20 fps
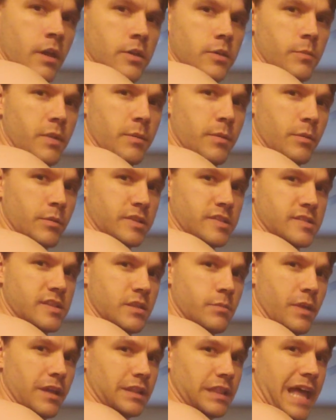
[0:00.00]
you may be able to see
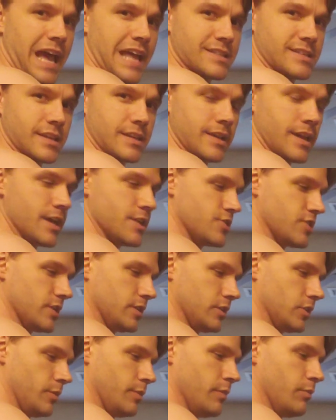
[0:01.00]
that my lat's engaging a
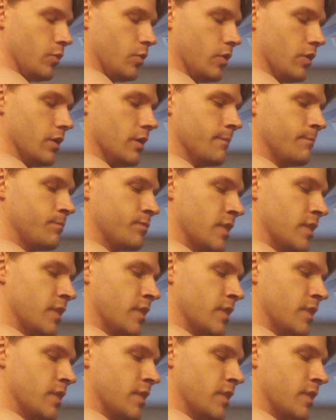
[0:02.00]
little bit more.